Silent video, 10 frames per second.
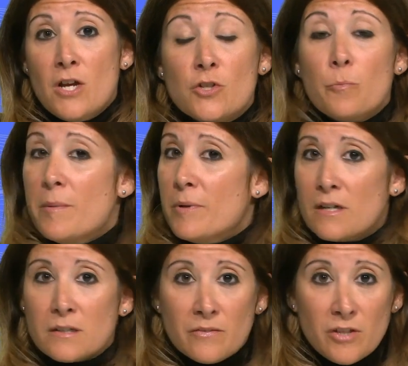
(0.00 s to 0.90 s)
So people
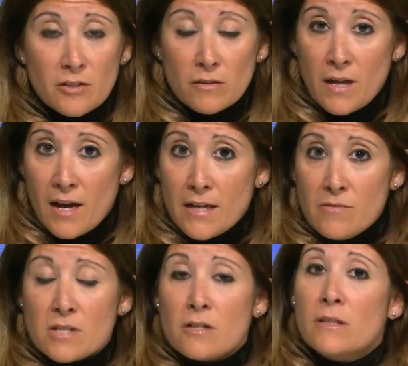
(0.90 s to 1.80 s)
are living their
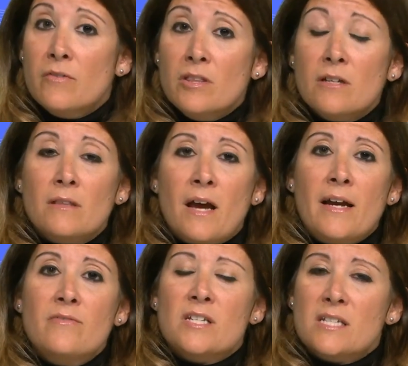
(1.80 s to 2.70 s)
lives, and they're living their
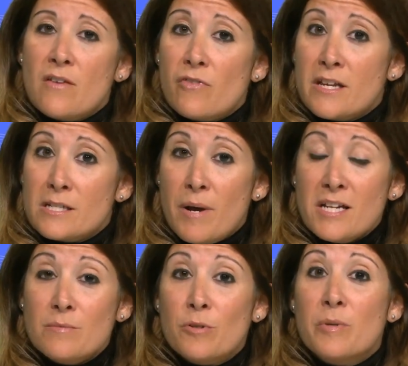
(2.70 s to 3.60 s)
lives as safely as
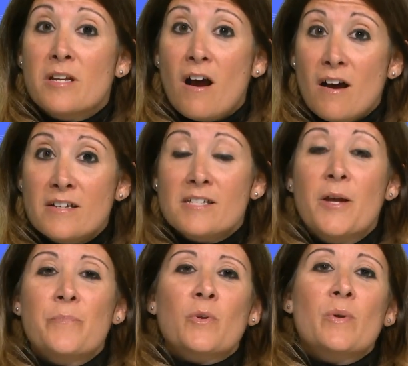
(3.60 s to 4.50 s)
possible because
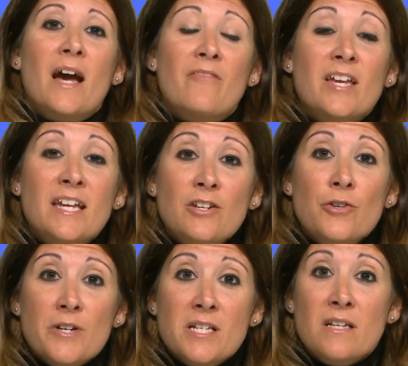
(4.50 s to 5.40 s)
we have
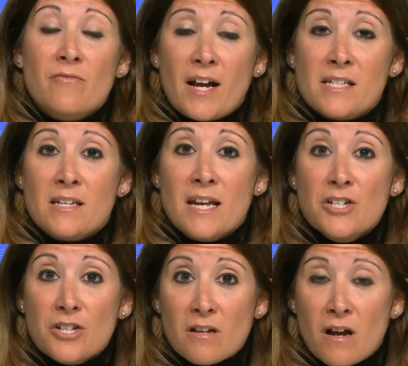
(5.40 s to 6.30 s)
increasing
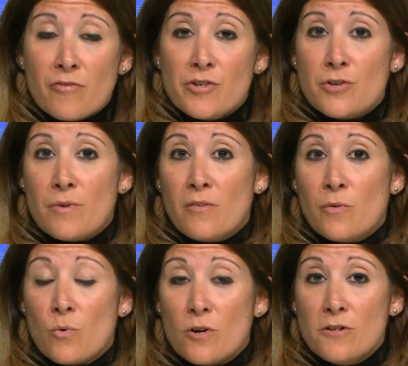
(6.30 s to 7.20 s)
vaccination coverage around
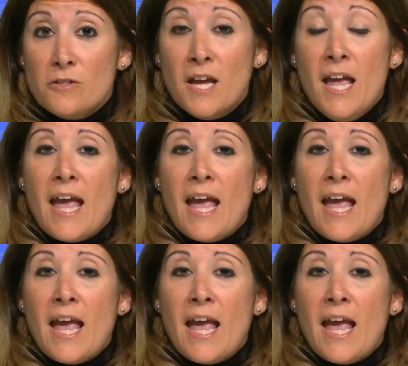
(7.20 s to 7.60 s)
the world,